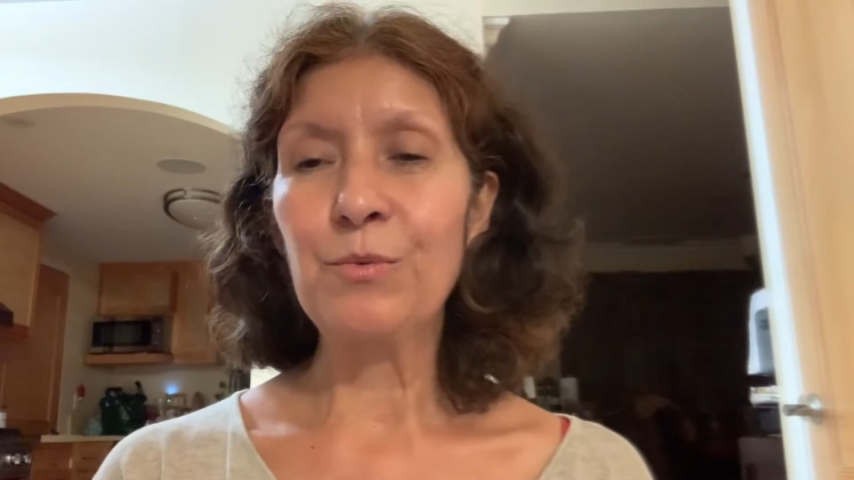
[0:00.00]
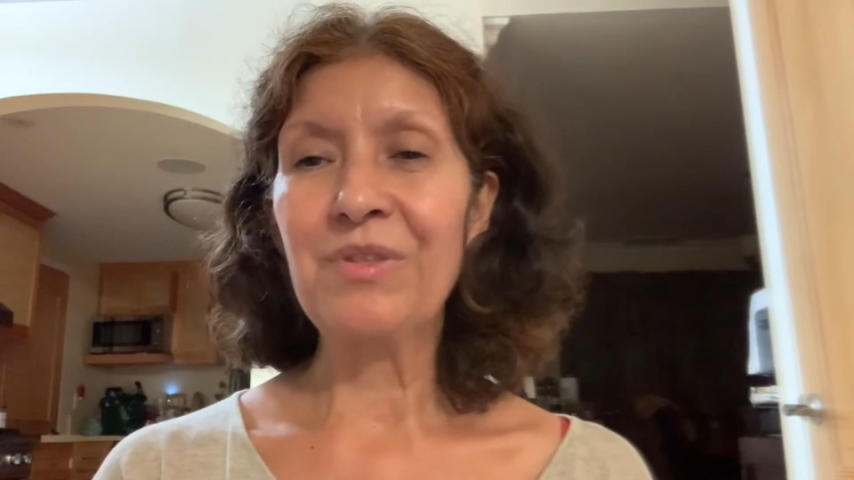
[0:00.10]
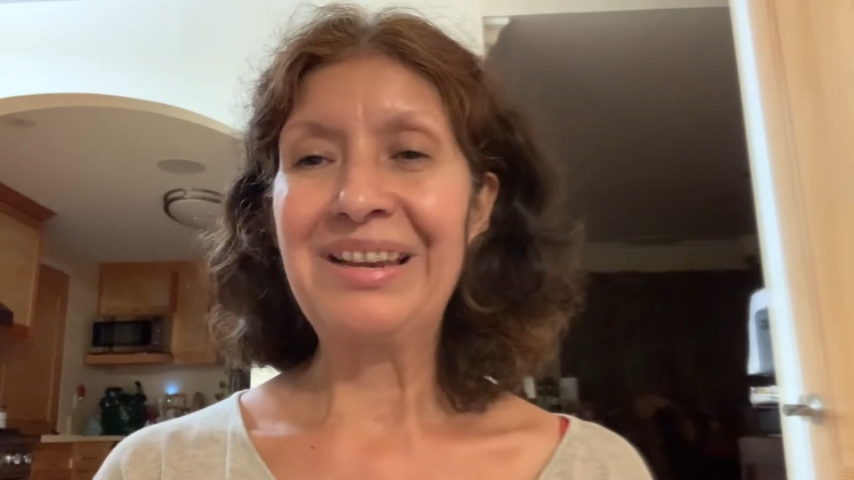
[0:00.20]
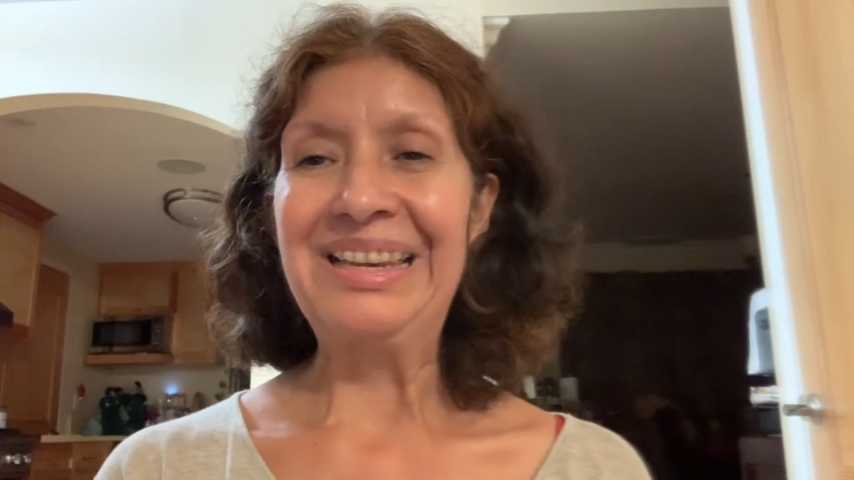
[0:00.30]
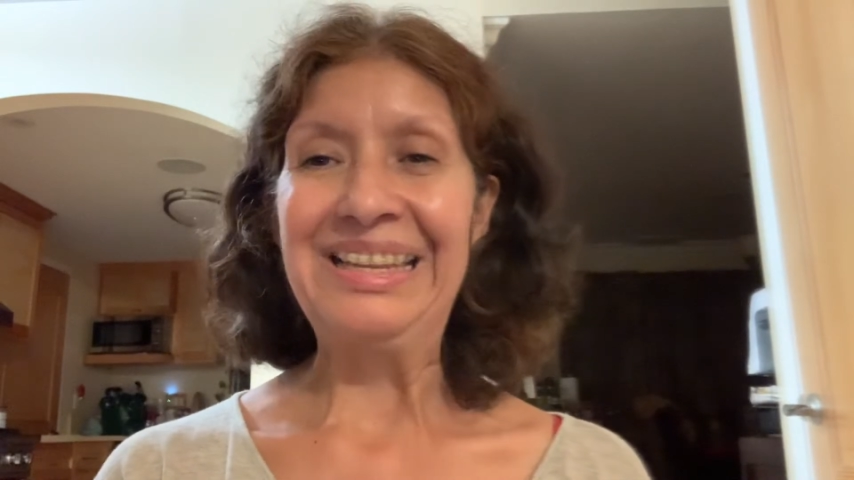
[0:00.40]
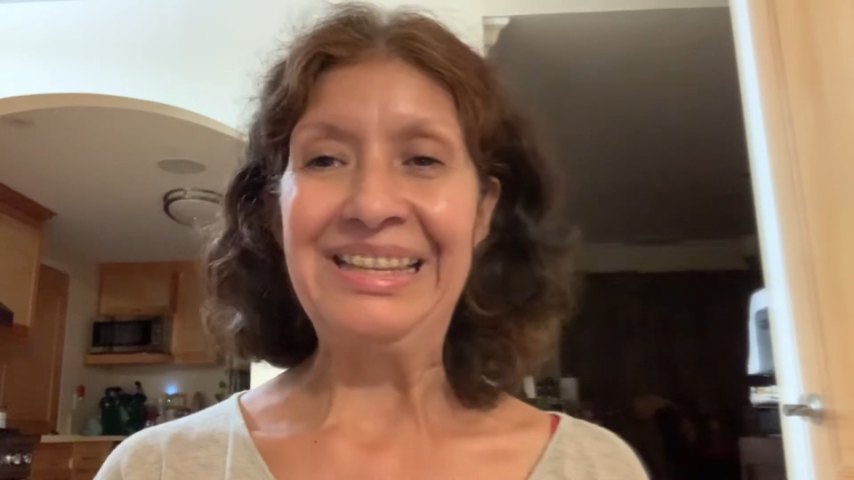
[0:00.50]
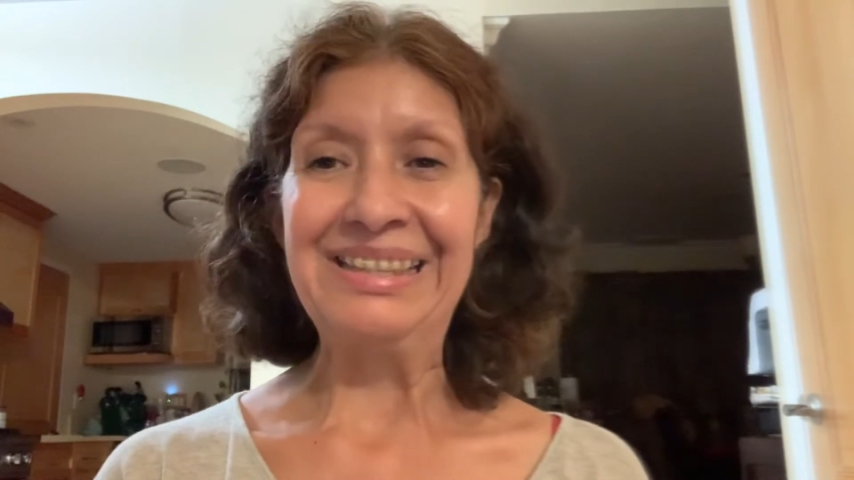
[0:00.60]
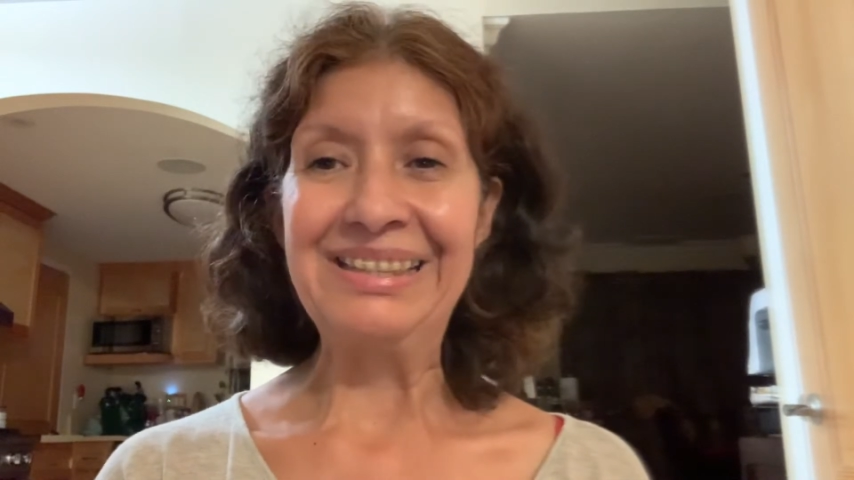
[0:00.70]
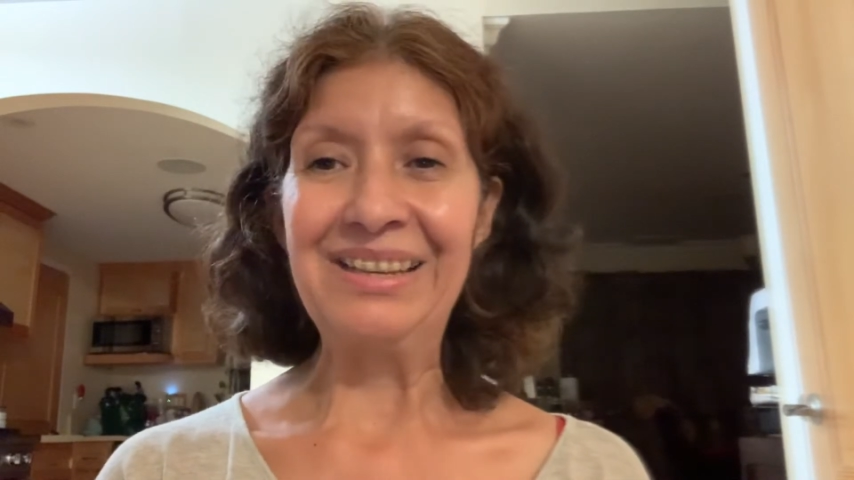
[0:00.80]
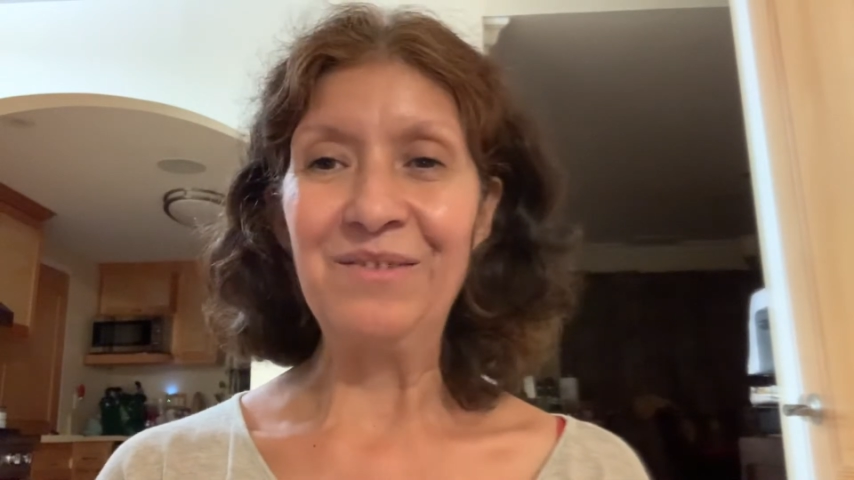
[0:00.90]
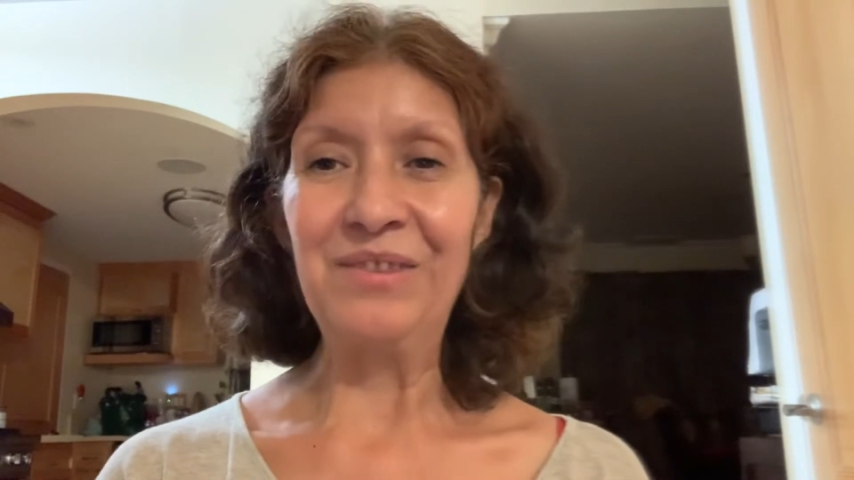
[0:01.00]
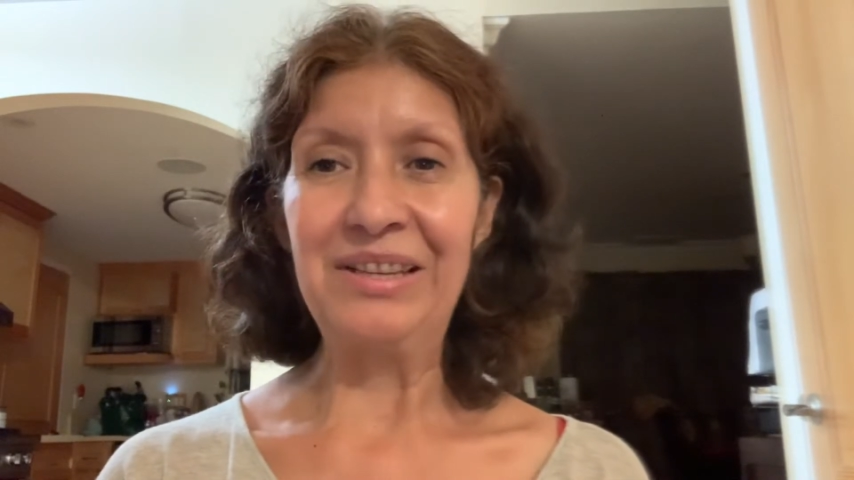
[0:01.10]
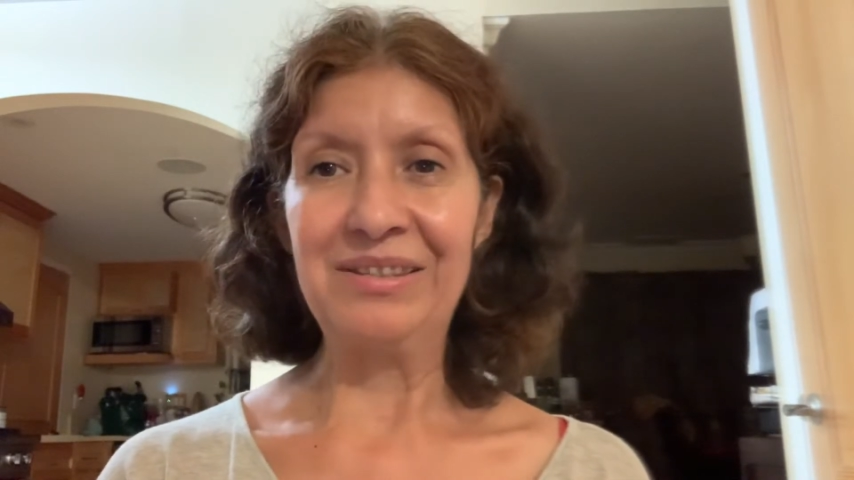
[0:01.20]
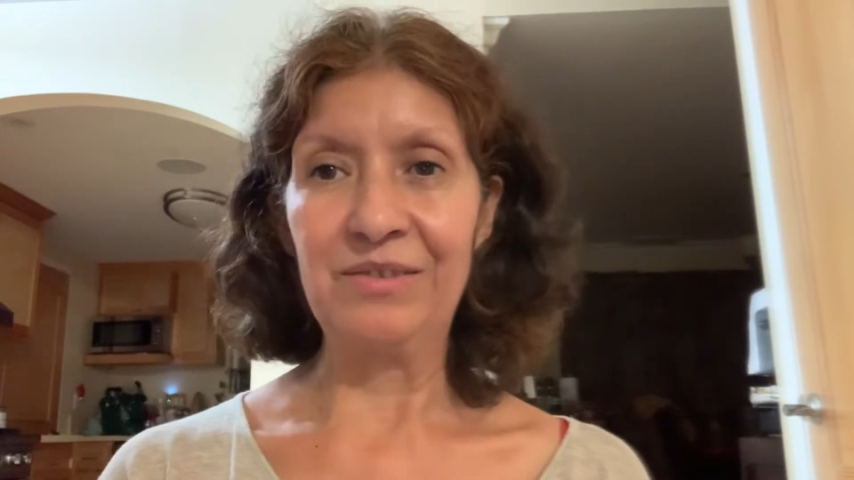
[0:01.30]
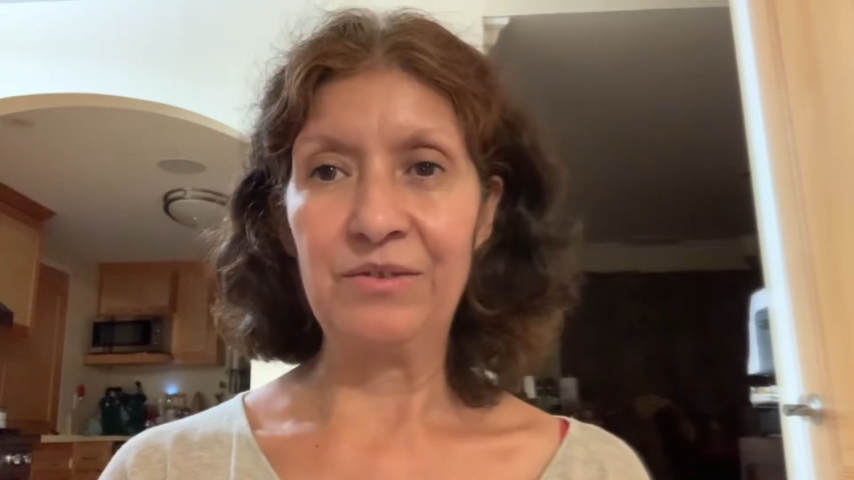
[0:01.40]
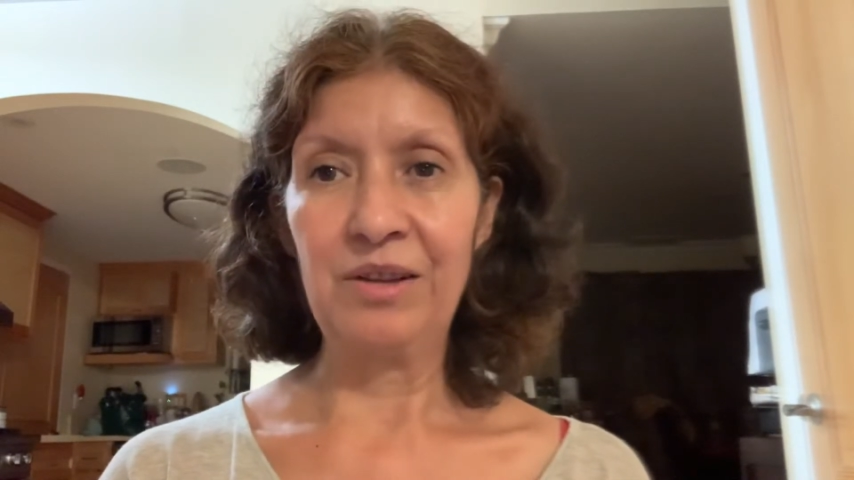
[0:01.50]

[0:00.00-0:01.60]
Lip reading: with the least invasive.